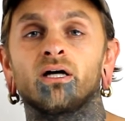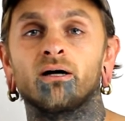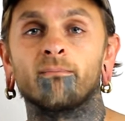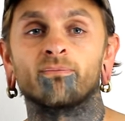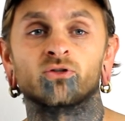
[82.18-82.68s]

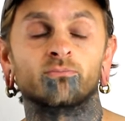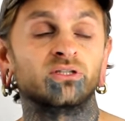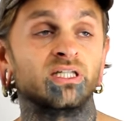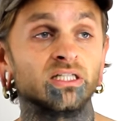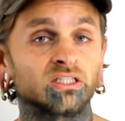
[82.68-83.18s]
Um, so
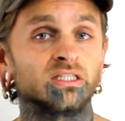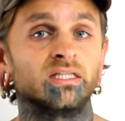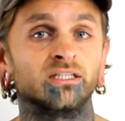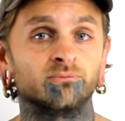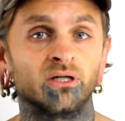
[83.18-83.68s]

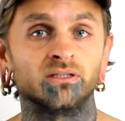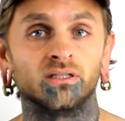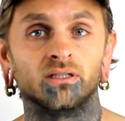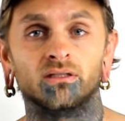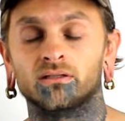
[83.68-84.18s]
potentially this
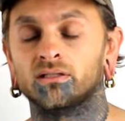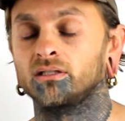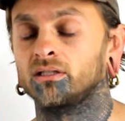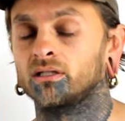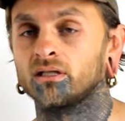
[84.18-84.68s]
piercing
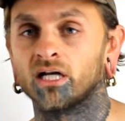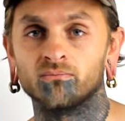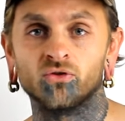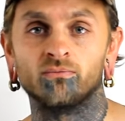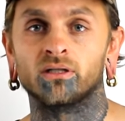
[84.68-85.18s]
can get a lot
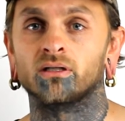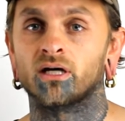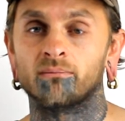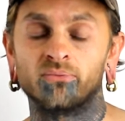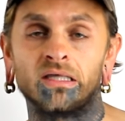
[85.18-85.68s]
of movement, a
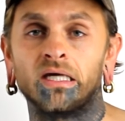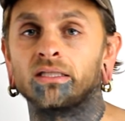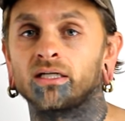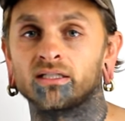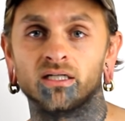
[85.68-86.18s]
lot of play,
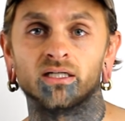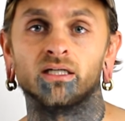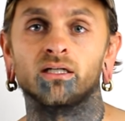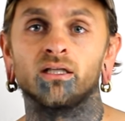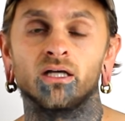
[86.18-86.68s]
a lot of
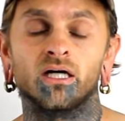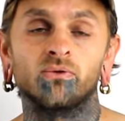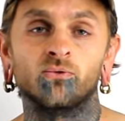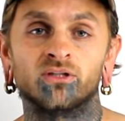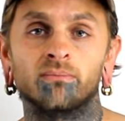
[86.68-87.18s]
tugging.
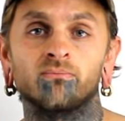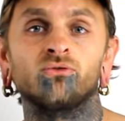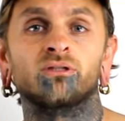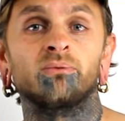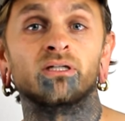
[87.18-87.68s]
Um, you want that
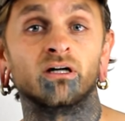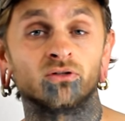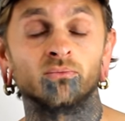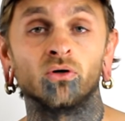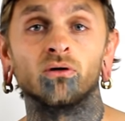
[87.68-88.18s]
movement to be
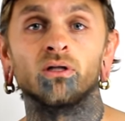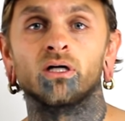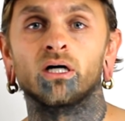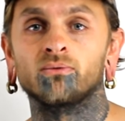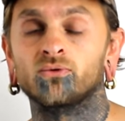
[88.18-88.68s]
comfortable.
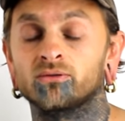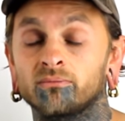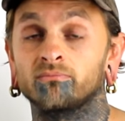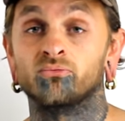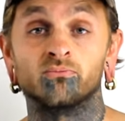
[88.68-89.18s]
Um, you want to
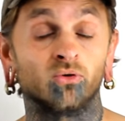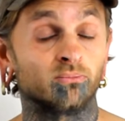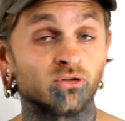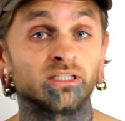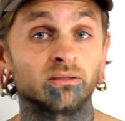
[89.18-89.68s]
be more
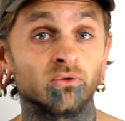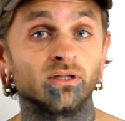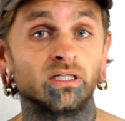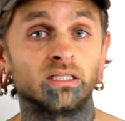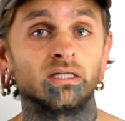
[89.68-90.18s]
pleasurable
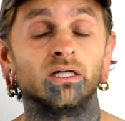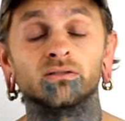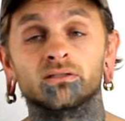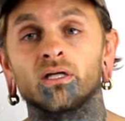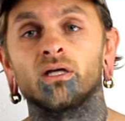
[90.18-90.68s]
than anything
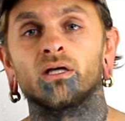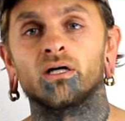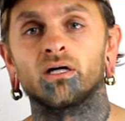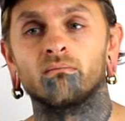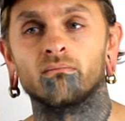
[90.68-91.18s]
else.
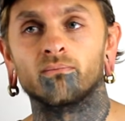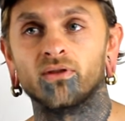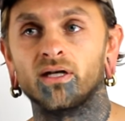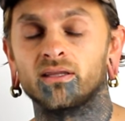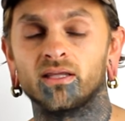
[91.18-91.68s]
Um,
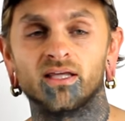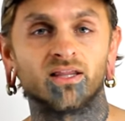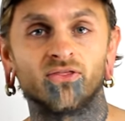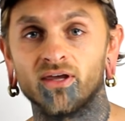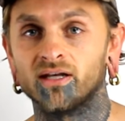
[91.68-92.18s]

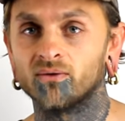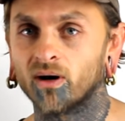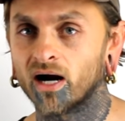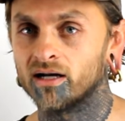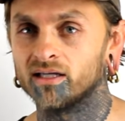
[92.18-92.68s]
anything thin and
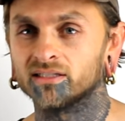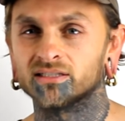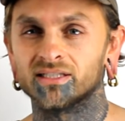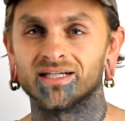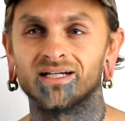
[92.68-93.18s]
wiry, it's
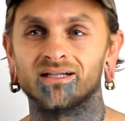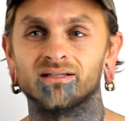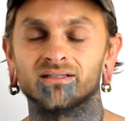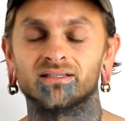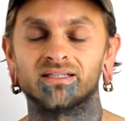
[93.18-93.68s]
just gonna kind
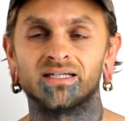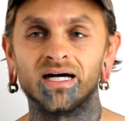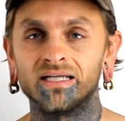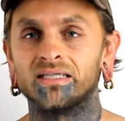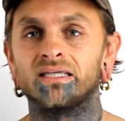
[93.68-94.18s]
of
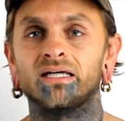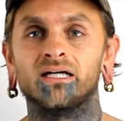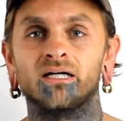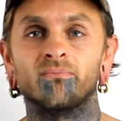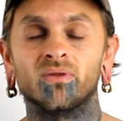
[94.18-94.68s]
cut
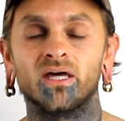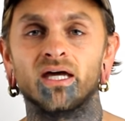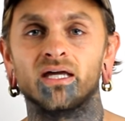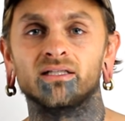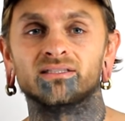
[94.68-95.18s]
um,
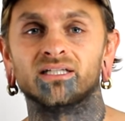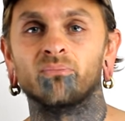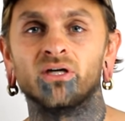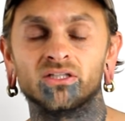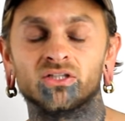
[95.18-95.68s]
and it's gonna
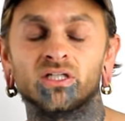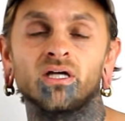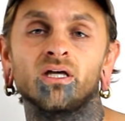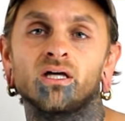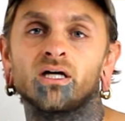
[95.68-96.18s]
pinch.
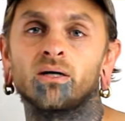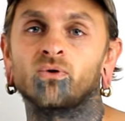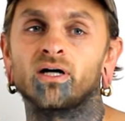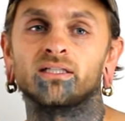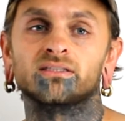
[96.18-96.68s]
Um,
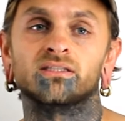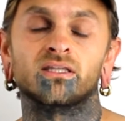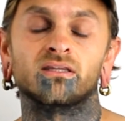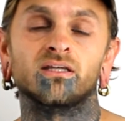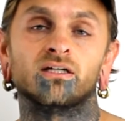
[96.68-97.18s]
whereas
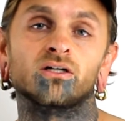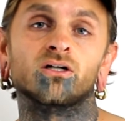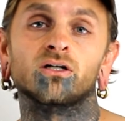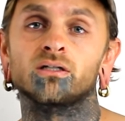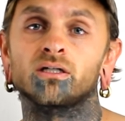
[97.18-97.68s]

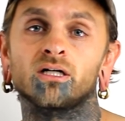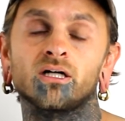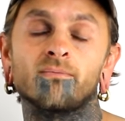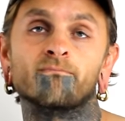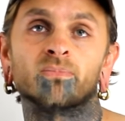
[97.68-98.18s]
thicker,
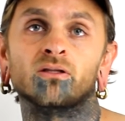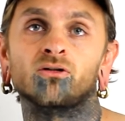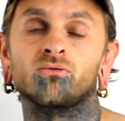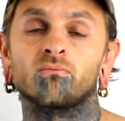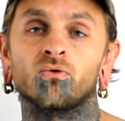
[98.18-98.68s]
um, a
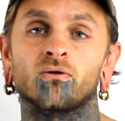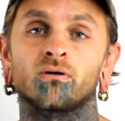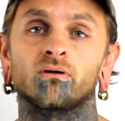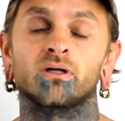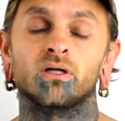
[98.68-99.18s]
little bit
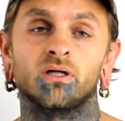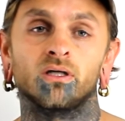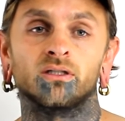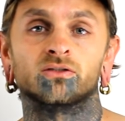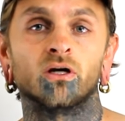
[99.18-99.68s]
more
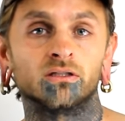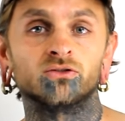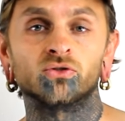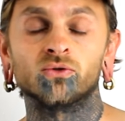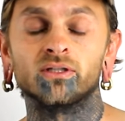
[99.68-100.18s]

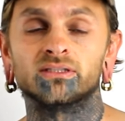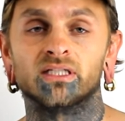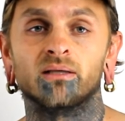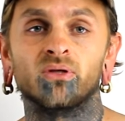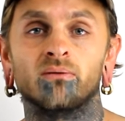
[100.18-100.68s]
solid jewelry is
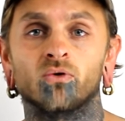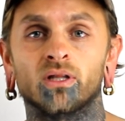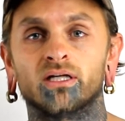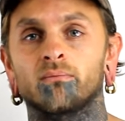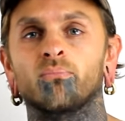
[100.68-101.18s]
gonna be more
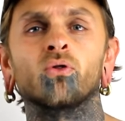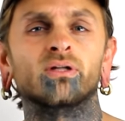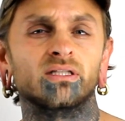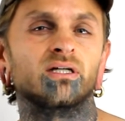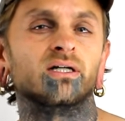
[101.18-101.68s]
like a
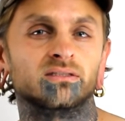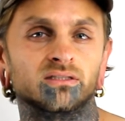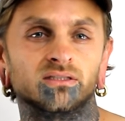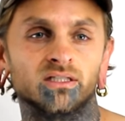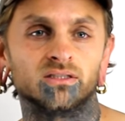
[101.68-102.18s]
pulling and tugging
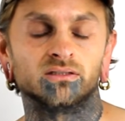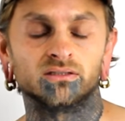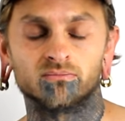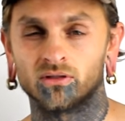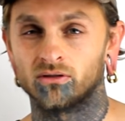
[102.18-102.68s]
sensation,
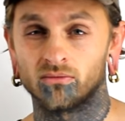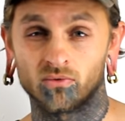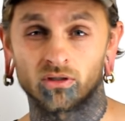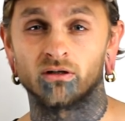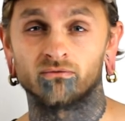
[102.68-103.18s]
just something a little bit
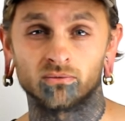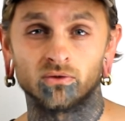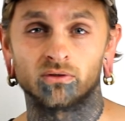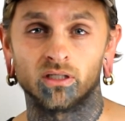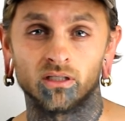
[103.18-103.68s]
more
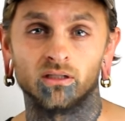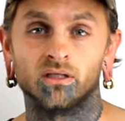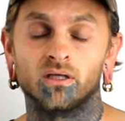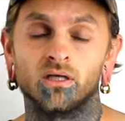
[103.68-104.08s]
comfortable, okay?